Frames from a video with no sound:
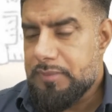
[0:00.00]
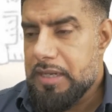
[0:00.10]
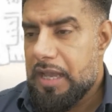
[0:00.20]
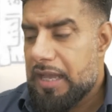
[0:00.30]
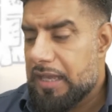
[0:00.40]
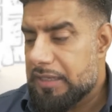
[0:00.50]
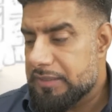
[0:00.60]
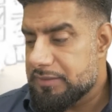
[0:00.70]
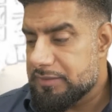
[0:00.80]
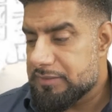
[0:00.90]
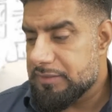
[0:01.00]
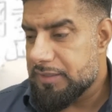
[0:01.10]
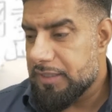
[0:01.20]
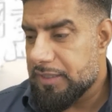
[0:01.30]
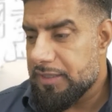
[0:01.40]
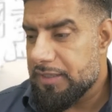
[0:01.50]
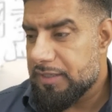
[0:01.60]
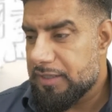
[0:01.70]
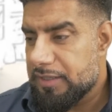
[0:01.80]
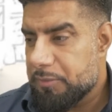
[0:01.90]
And
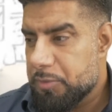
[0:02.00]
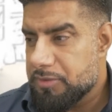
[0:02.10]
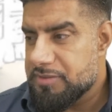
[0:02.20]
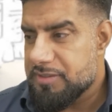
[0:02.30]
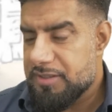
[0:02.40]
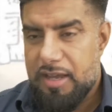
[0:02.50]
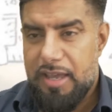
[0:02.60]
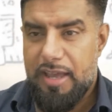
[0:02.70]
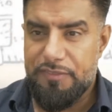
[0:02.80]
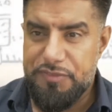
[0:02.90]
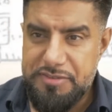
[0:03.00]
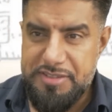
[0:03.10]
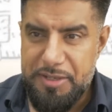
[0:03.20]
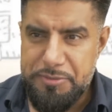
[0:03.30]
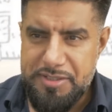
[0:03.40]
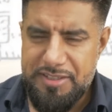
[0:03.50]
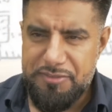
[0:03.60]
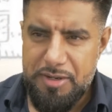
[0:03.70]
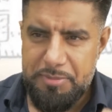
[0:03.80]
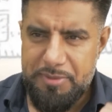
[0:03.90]
it wasn't, I have to say, it was an
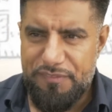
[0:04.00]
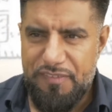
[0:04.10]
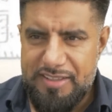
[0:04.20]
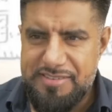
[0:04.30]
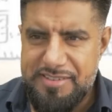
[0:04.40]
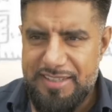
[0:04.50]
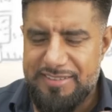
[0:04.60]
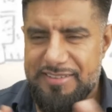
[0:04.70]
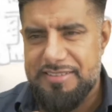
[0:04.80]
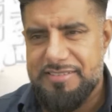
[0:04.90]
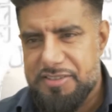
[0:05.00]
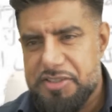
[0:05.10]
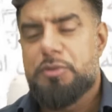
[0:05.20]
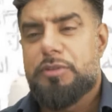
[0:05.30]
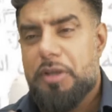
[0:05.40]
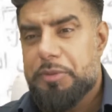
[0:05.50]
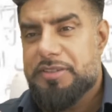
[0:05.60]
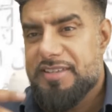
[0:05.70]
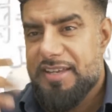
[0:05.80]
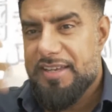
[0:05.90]
incredibly fascinating discussion, although
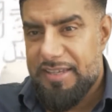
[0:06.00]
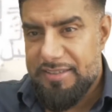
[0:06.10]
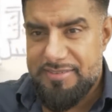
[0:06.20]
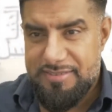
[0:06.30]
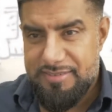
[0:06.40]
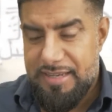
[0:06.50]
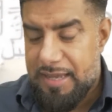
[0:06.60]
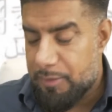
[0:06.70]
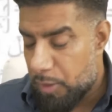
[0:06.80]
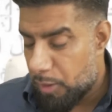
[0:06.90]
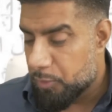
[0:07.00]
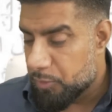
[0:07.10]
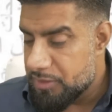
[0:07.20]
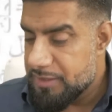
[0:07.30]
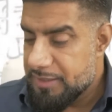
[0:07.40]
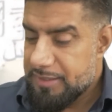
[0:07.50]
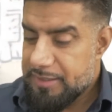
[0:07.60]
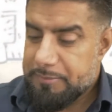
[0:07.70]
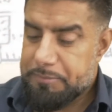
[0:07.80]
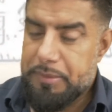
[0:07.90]
it's now old,
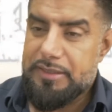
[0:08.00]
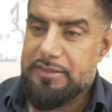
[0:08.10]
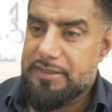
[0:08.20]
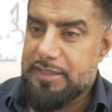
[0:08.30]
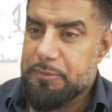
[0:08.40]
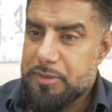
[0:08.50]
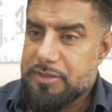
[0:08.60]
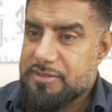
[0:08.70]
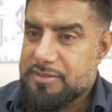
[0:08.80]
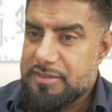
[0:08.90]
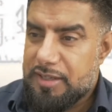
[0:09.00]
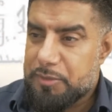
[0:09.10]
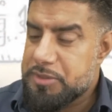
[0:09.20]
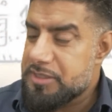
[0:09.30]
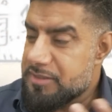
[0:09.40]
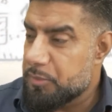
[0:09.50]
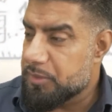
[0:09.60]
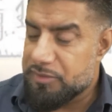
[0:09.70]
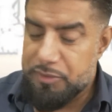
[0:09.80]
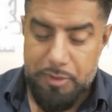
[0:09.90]
but it was, I was just going
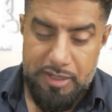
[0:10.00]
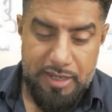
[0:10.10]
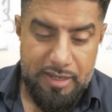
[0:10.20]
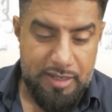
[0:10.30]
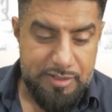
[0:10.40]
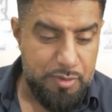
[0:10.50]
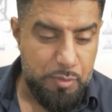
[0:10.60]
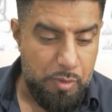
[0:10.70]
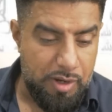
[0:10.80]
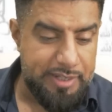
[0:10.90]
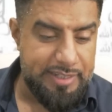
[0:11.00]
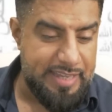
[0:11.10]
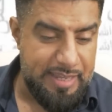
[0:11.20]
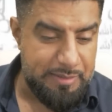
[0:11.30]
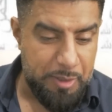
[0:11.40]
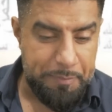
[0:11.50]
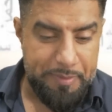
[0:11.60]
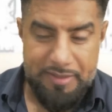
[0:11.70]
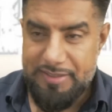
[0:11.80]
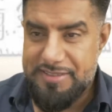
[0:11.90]
through, I don't know why it came up
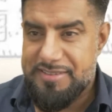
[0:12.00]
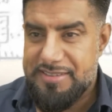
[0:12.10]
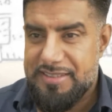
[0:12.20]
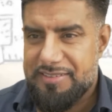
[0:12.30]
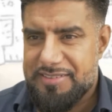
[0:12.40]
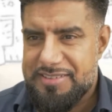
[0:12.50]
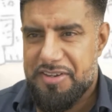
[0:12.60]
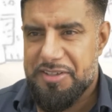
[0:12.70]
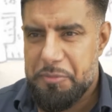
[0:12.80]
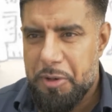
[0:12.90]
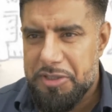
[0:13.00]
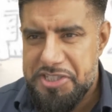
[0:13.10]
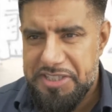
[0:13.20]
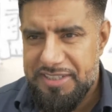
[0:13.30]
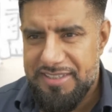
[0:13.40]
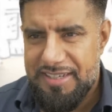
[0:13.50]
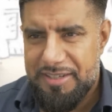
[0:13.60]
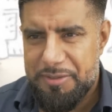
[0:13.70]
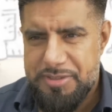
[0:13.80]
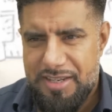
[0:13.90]
and I just started watching and then I
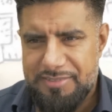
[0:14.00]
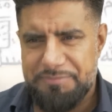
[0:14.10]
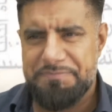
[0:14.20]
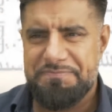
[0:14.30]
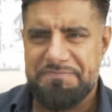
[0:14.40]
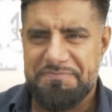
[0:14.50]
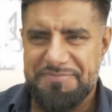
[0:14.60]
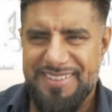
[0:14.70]
was like, and